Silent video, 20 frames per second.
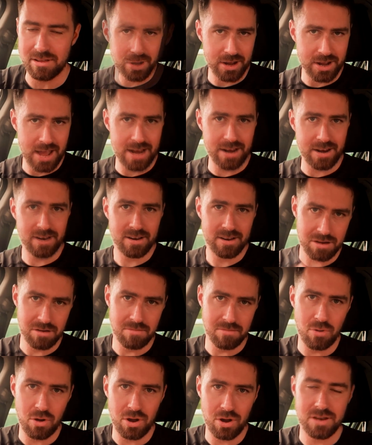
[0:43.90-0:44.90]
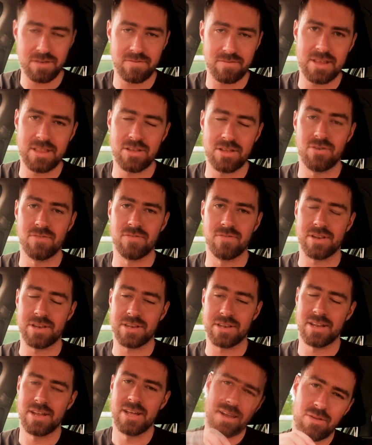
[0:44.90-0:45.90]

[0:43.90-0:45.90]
but again, some more severe than others.